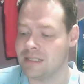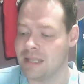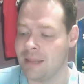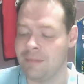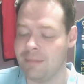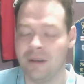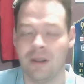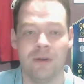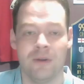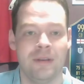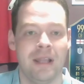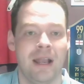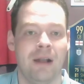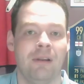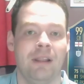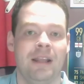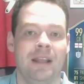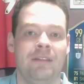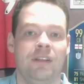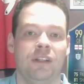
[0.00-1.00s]
let me know
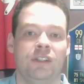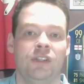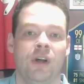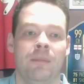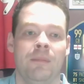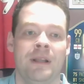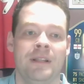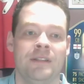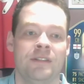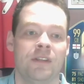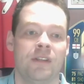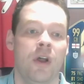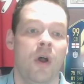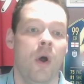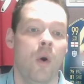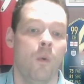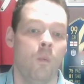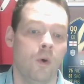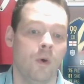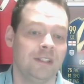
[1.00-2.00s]
down in the comments
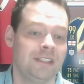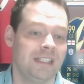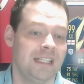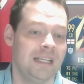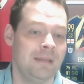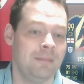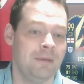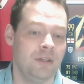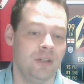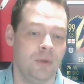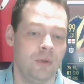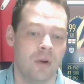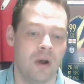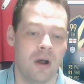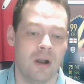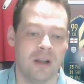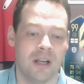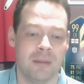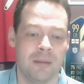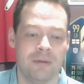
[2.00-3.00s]
what team you
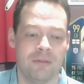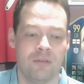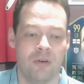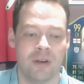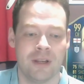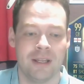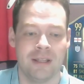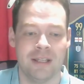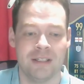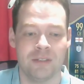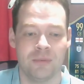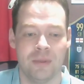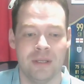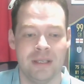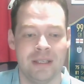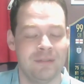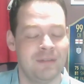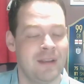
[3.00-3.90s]
are going to be rocking this week.